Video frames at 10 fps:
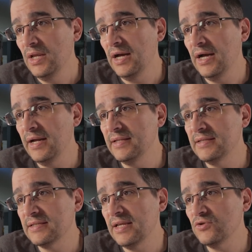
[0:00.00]

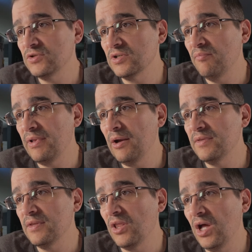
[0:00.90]
It's essential to comply
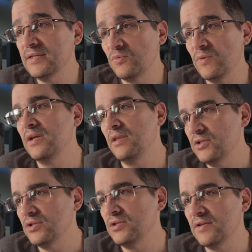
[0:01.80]
with the laws and
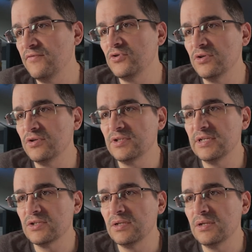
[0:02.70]
regulations of your
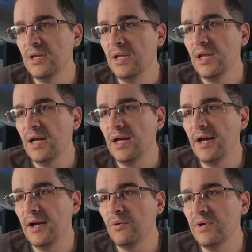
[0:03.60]
jurisdiction
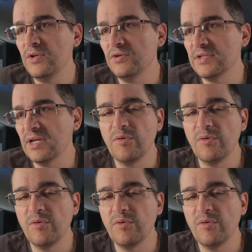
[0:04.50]
when using a